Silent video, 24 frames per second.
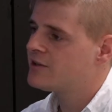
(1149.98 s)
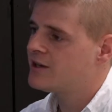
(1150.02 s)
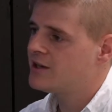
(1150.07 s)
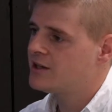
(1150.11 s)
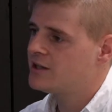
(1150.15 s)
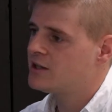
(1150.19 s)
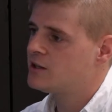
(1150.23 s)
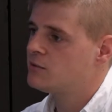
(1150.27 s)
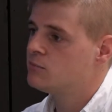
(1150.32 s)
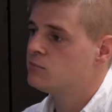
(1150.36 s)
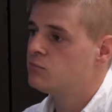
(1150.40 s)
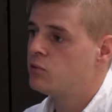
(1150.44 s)

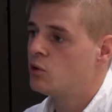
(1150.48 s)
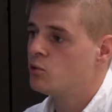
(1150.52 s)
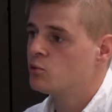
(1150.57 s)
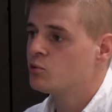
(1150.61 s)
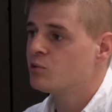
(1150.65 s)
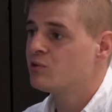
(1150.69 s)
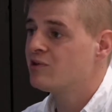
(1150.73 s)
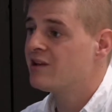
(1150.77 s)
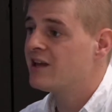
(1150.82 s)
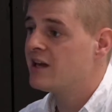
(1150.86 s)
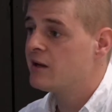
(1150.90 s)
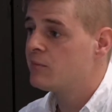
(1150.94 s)
taking
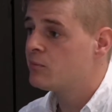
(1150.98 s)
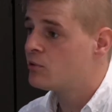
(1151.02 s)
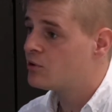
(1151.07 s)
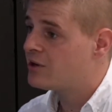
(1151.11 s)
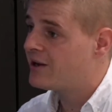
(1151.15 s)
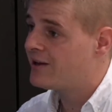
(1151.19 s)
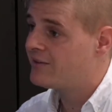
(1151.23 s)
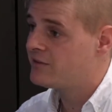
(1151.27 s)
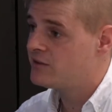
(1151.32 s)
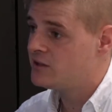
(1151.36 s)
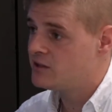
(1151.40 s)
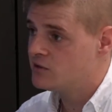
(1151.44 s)
both labor
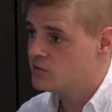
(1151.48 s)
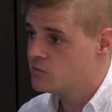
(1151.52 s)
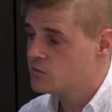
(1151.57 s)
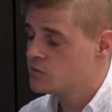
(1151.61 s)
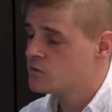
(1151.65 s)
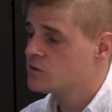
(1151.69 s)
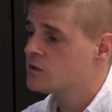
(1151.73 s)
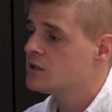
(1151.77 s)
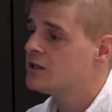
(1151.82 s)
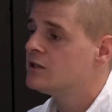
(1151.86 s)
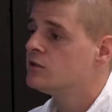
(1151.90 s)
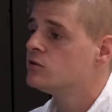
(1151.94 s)
and
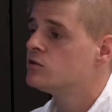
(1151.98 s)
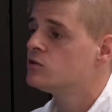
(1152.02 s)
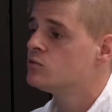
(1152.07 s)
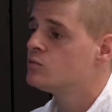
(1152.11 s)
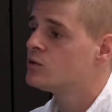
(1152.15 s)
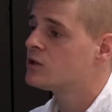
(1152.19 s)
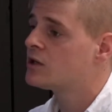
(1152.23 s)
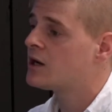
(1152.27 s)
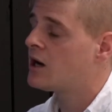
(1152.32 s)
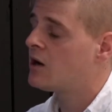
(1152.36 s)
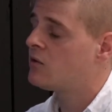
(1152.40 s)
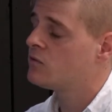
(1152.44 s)
yield
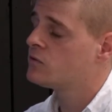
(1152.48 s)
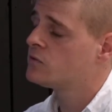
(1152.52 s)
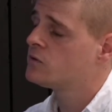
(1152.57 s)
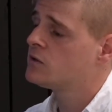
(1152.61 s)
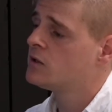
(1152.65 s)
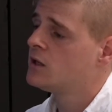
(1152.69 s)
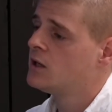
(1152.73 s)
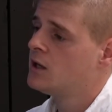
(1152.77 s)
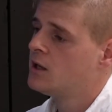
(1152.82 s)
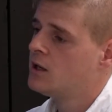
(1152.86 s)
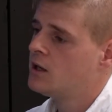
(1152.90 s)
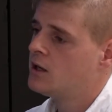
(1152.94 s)
into account,
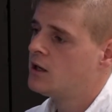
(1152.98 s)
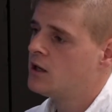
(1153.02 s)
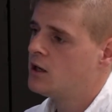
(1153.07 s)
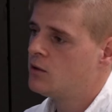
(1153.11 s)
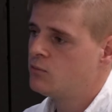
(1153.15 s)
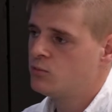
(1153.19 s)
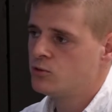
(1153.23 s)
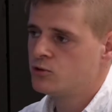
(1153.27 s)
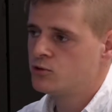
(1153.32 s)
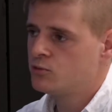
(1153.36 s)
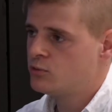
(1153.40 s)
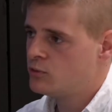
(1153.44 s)

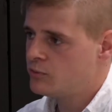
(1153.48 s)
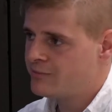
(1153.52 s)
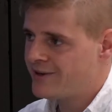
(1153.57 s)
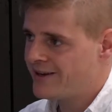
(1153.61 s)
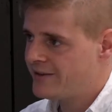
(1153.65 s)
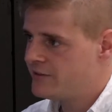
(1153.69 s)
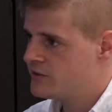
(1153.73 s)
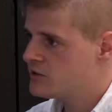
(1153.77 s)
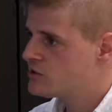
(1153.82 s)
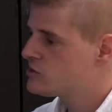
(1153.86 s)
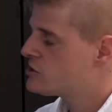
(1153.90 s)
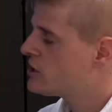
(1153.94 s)
would
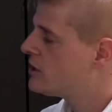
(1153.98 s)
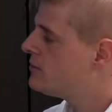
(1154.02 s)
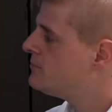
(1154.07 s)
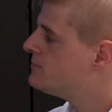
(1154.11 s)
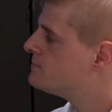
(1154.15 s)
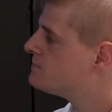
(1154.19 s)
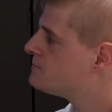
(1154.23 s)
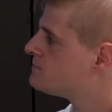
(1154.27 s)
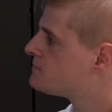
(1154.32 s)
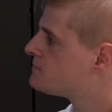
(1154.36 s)
remain the same.